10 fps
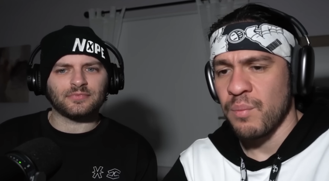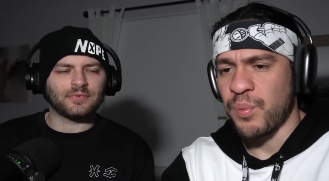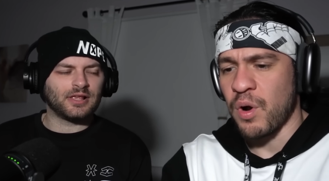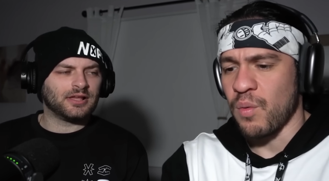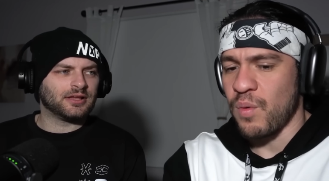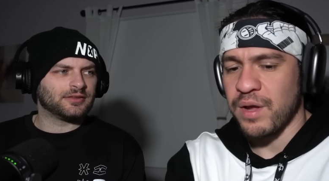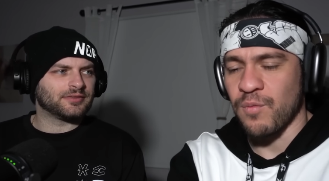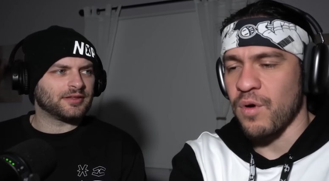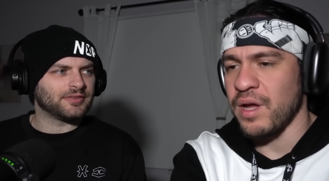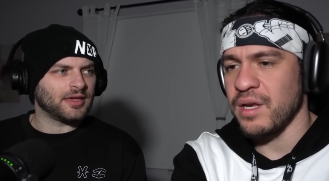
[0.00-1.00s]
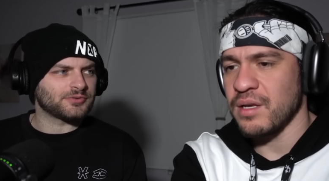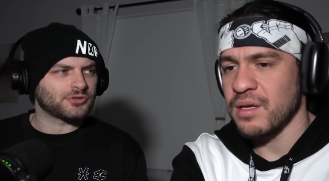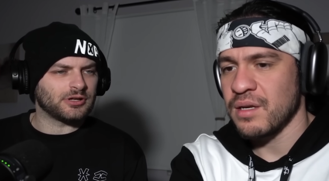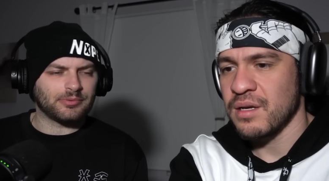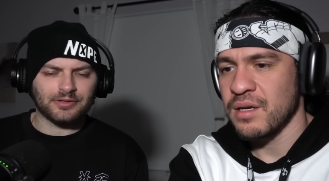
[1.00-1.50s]
Speaker 1: Bro, wait, what?
Speaker 2: That was
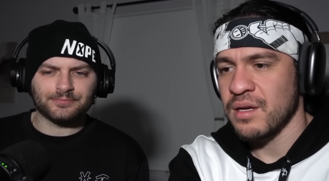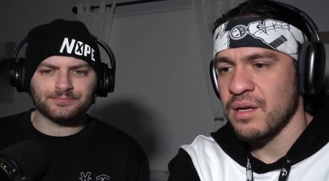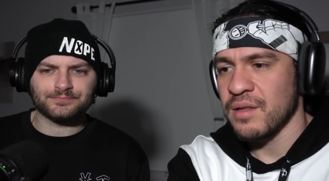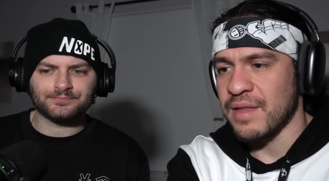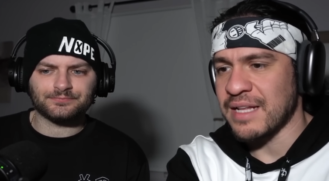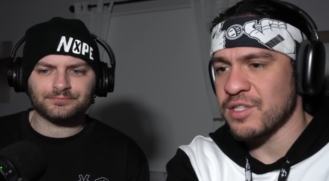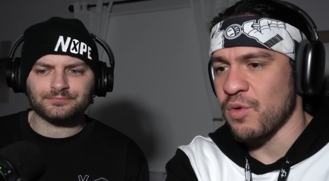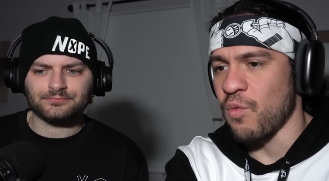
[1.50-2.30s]
creepy.
Speaker 1: That's a